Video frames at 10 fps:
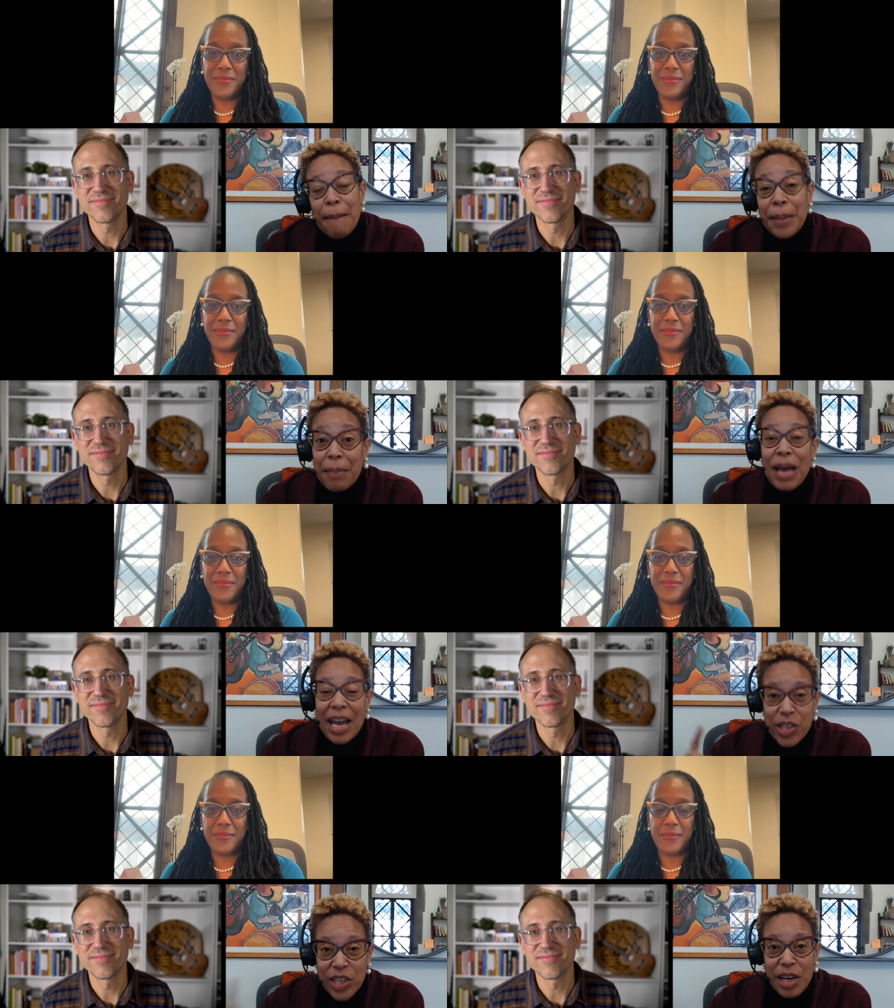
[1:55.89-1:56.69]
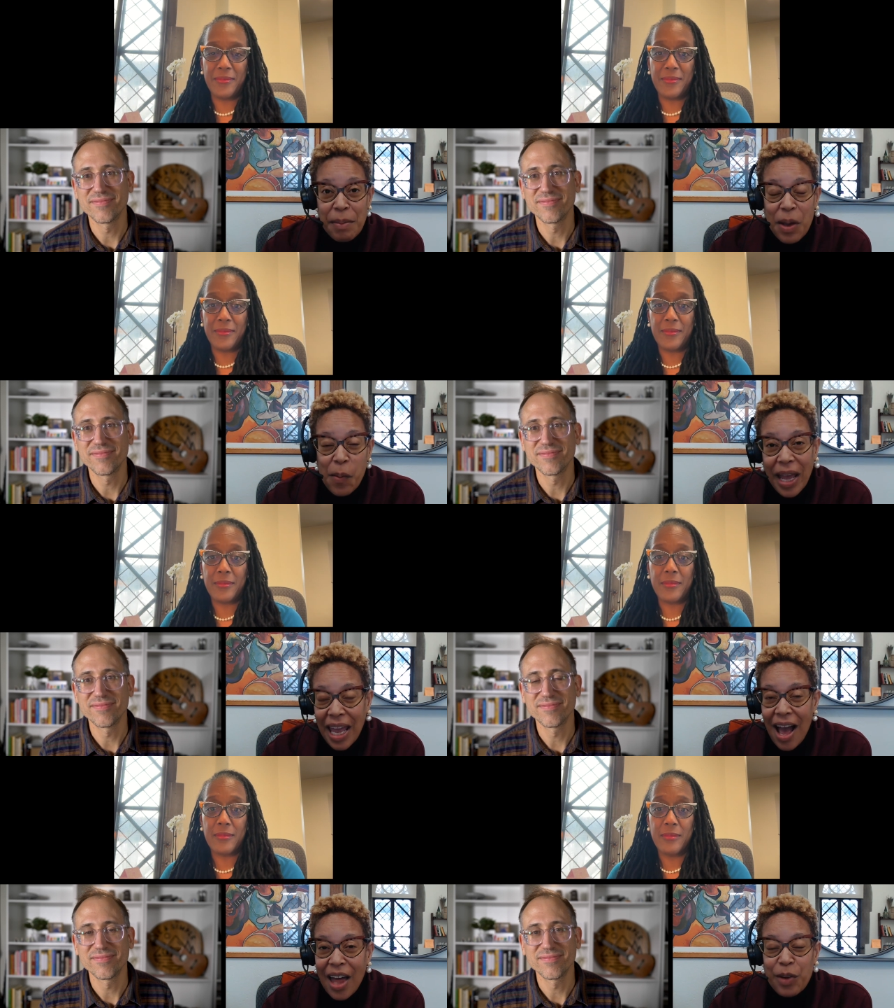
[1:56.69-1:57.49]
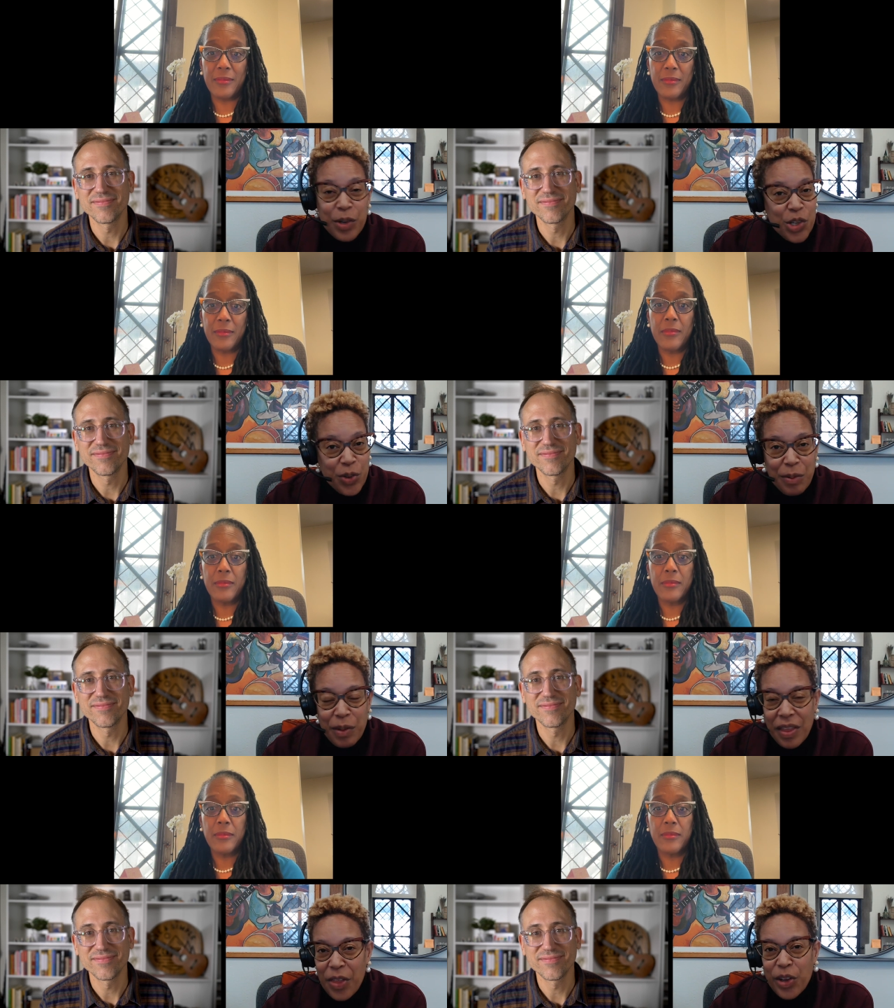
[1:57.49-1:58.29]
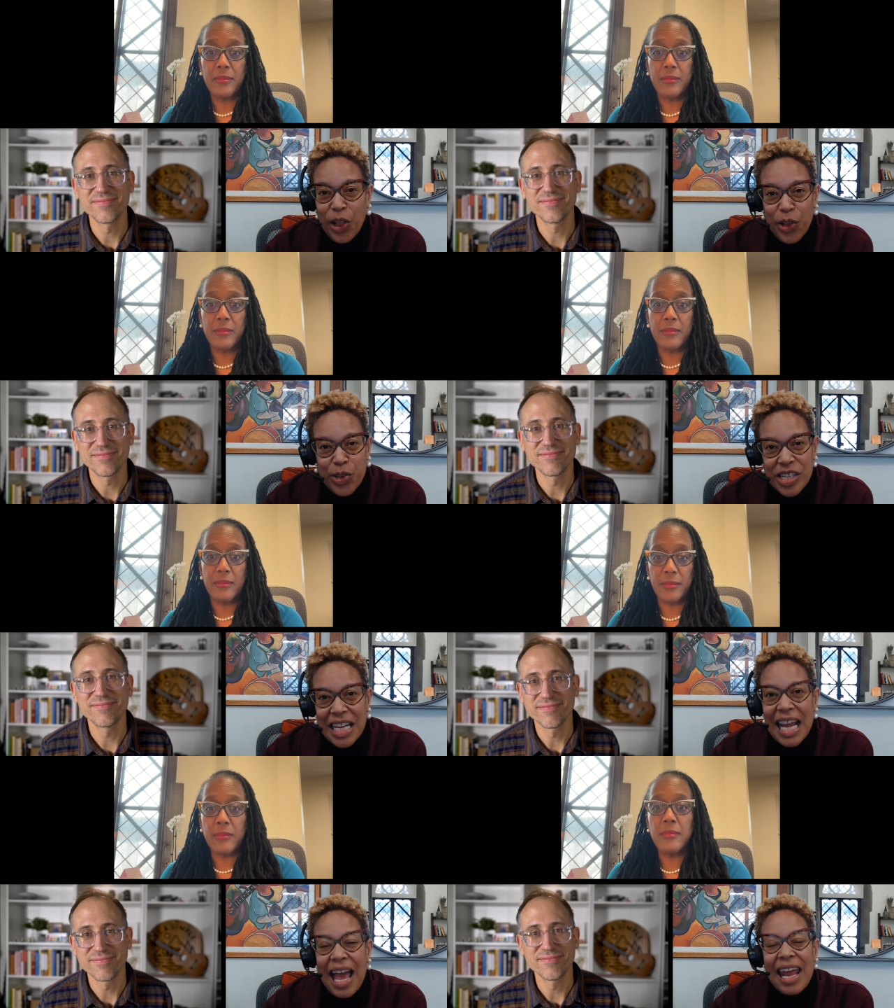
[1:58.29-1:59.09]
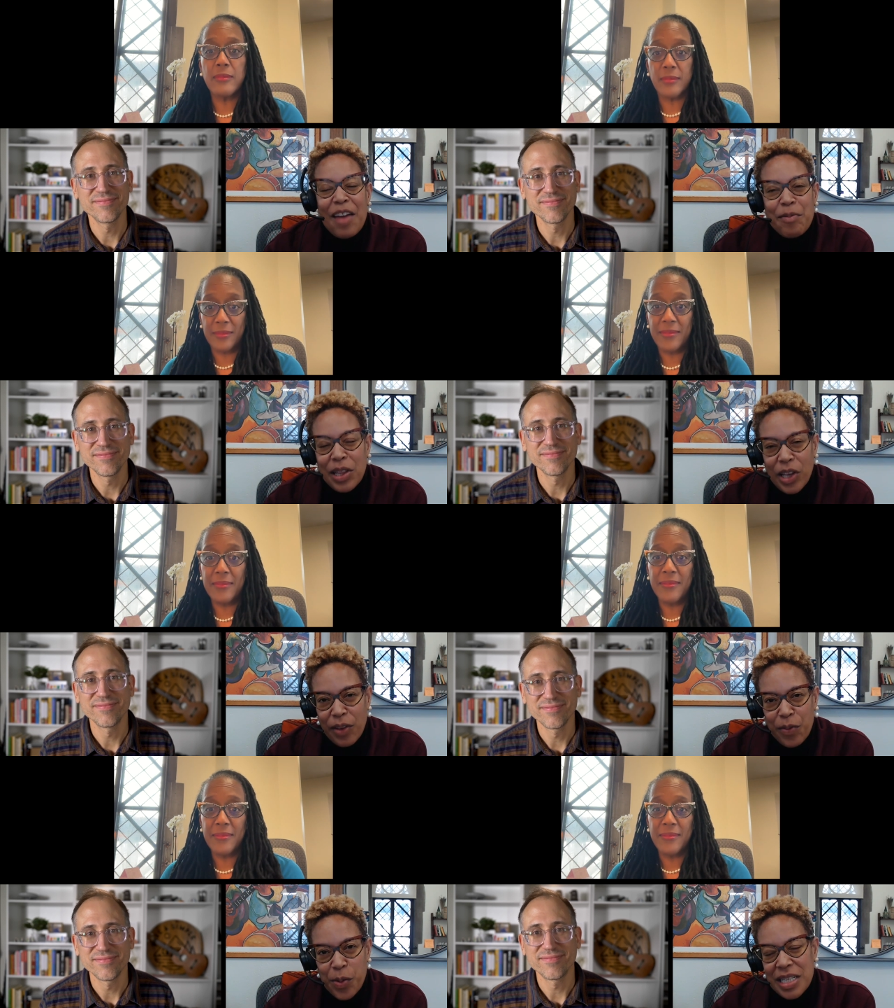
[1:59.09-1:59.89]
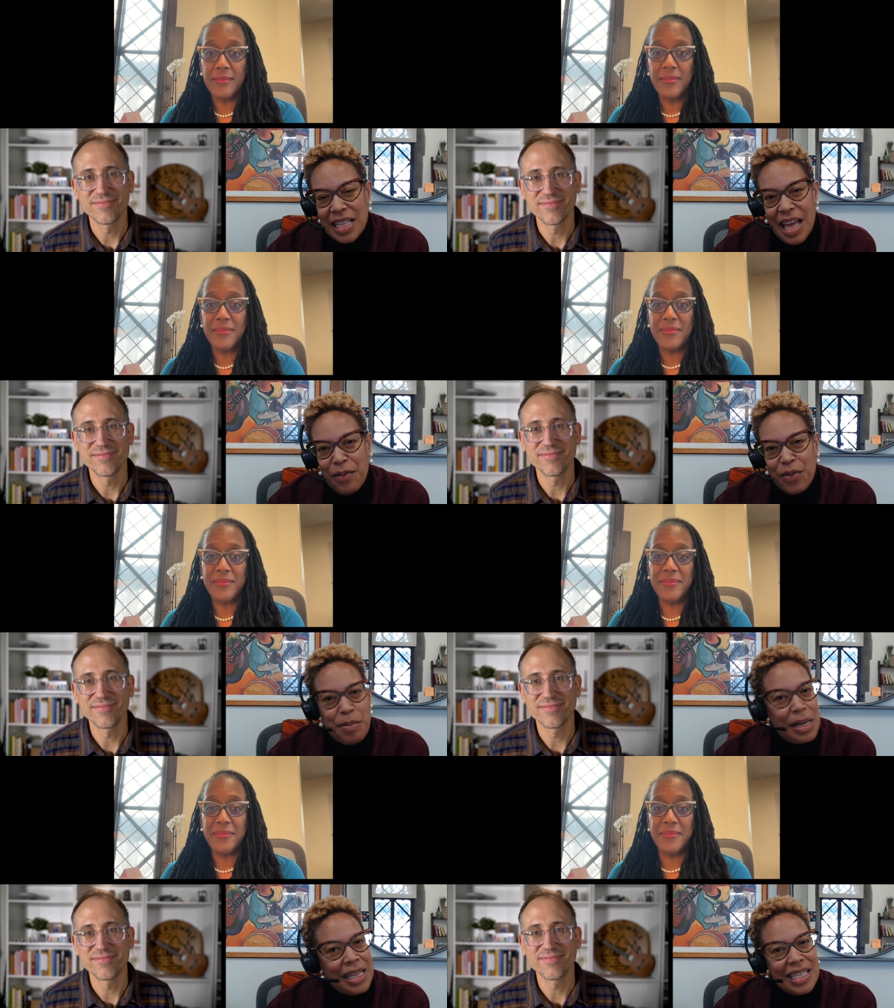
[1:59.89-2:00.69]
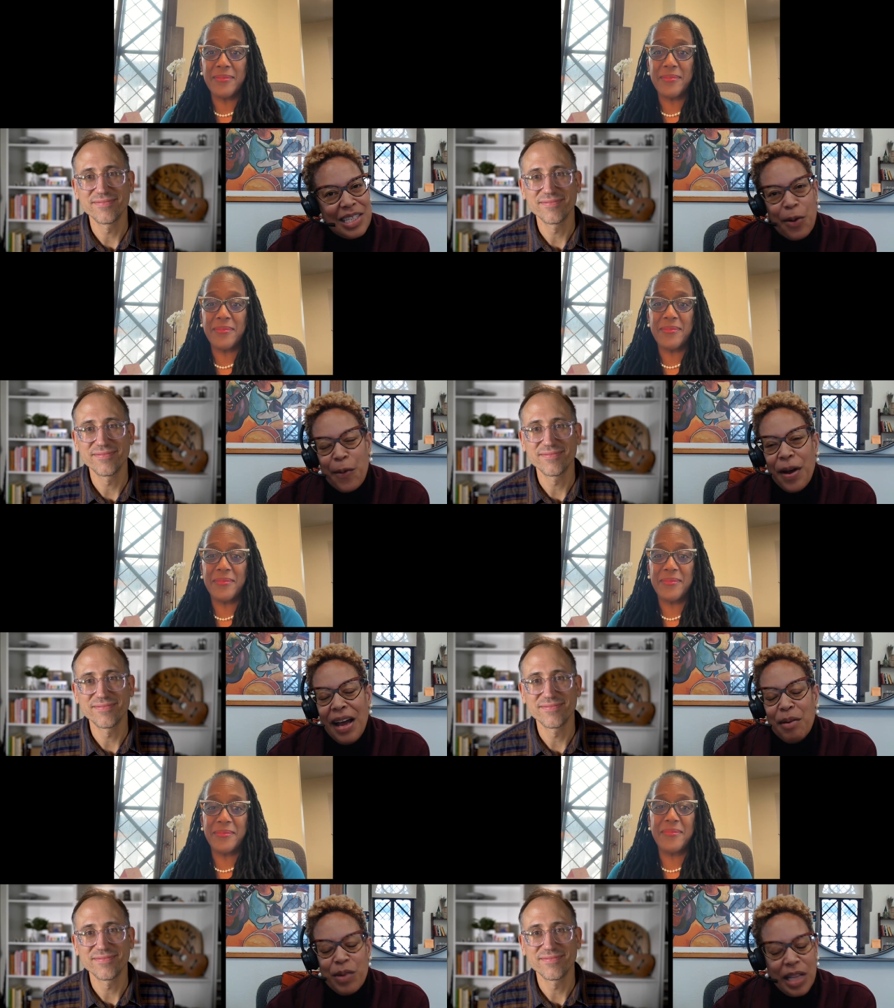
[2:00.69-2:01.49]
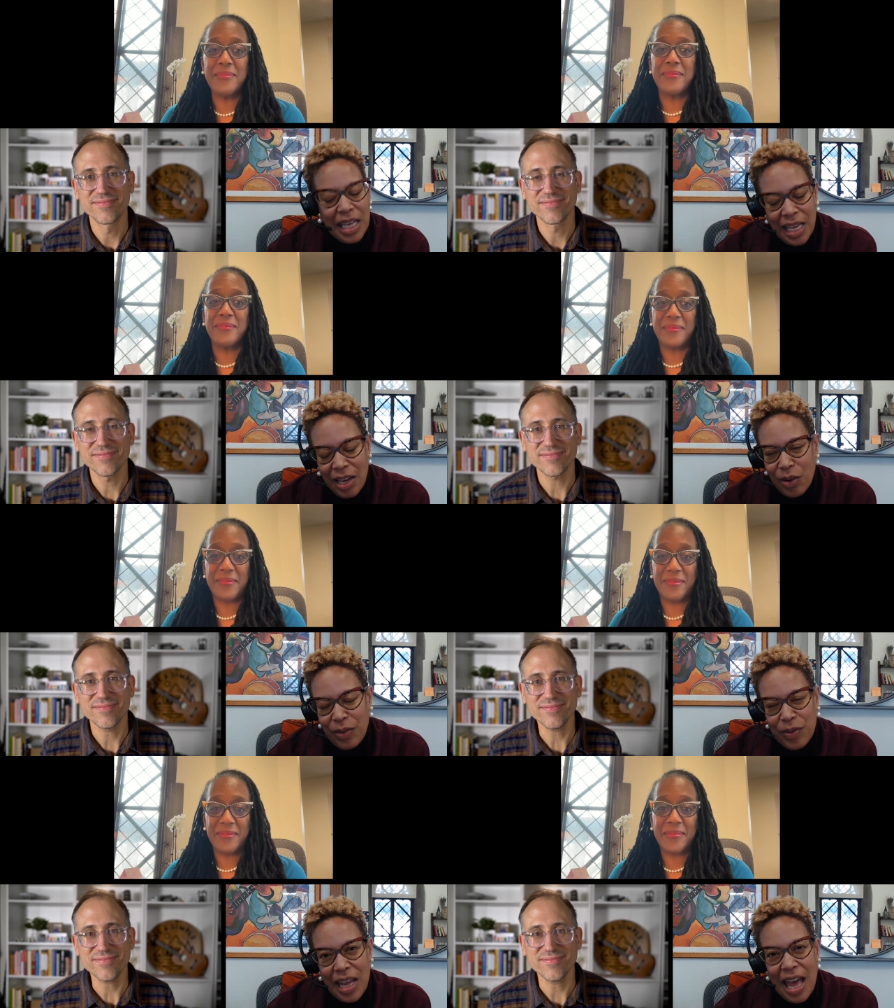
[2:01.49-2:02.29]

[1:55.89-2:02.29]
Speaker 1: but I'm actually going to be away on a retreat with other clergy, and I've been looking forward to that for months. So, really grateful to